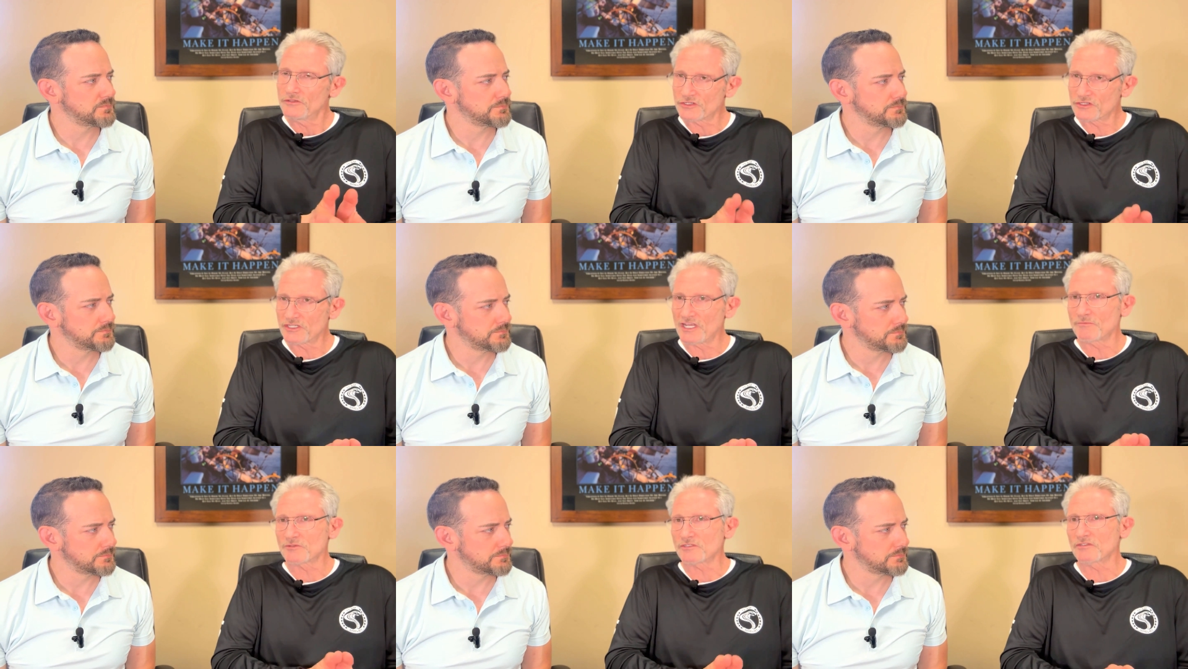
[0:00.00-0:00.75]
Speaker 1: the
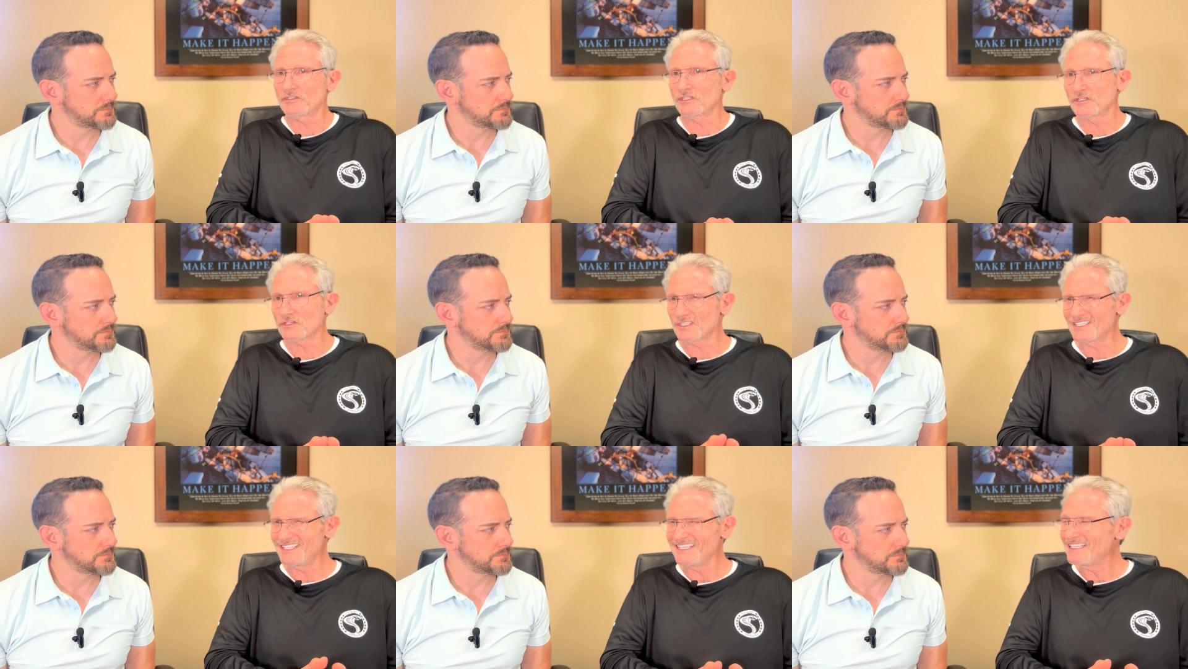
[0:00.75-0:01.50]
steps and things
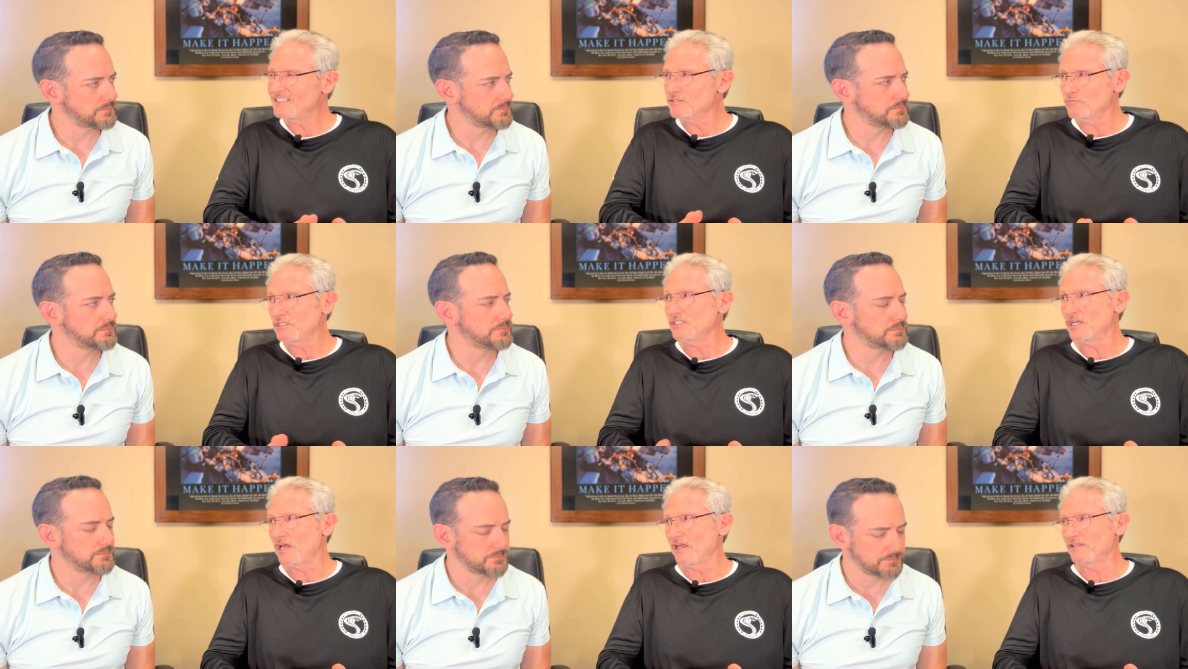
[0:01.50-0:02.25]
that need to
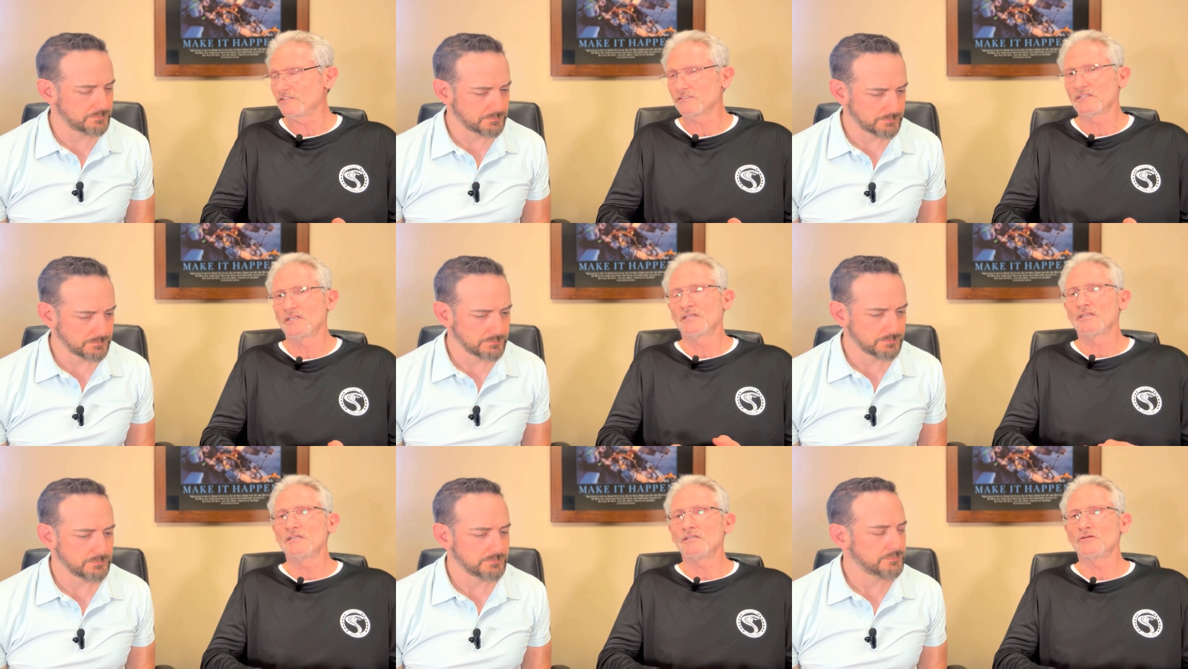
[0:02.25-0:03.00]
be done
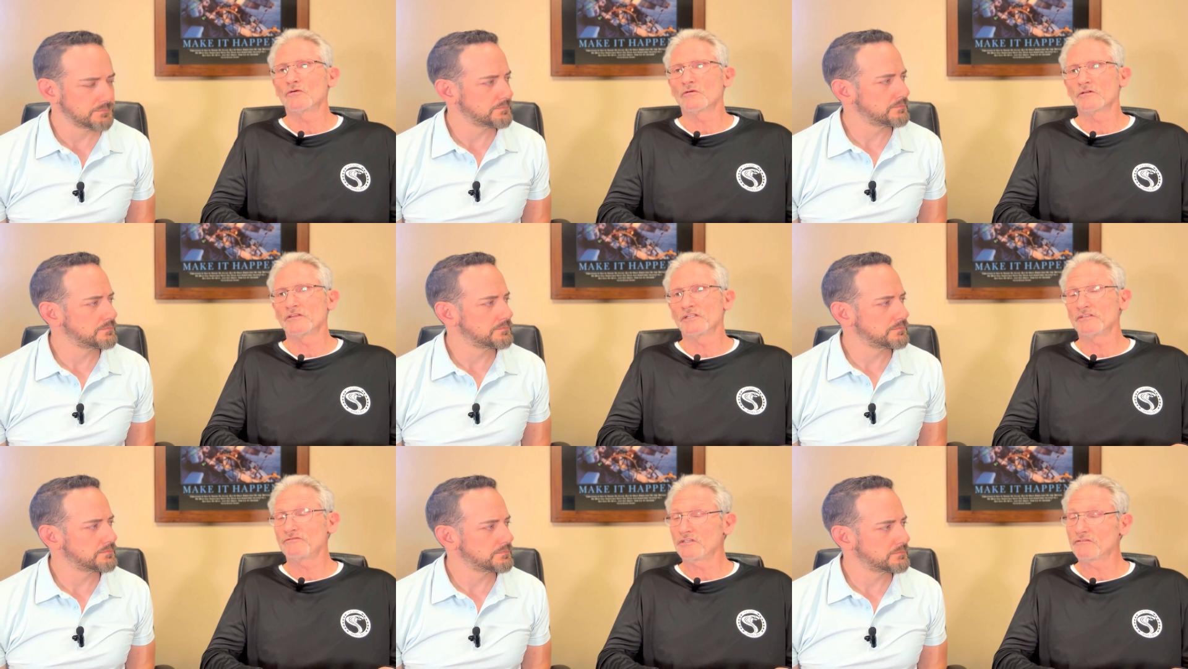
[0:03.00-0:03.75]
in order
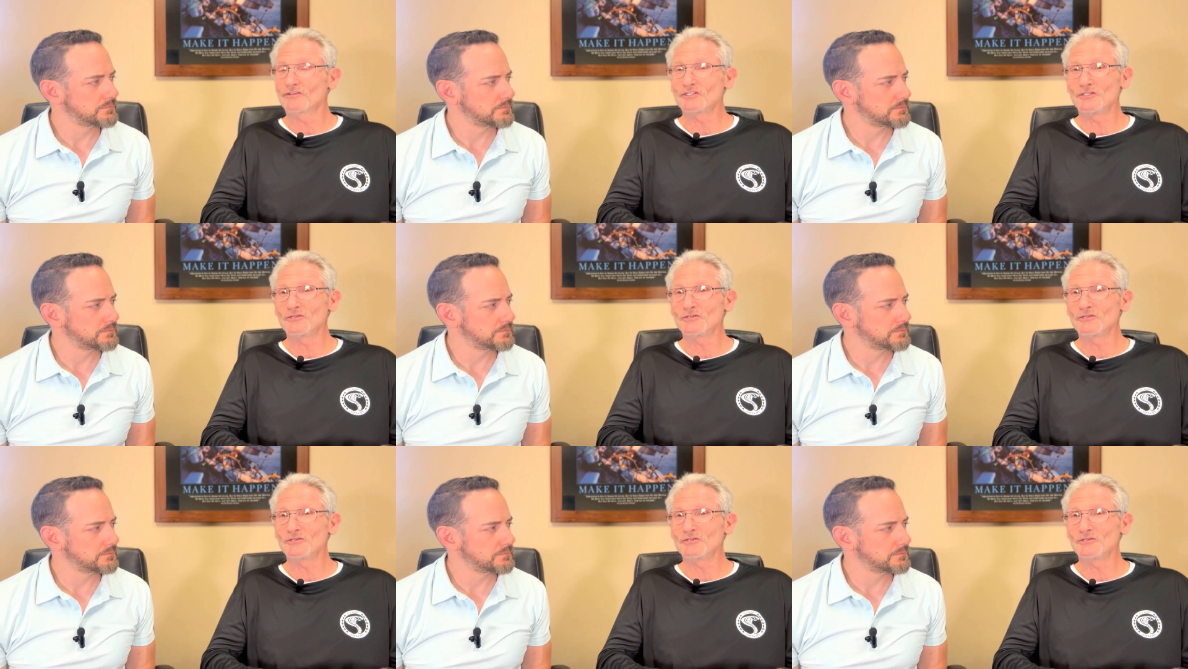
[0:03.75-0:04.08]
that if you ever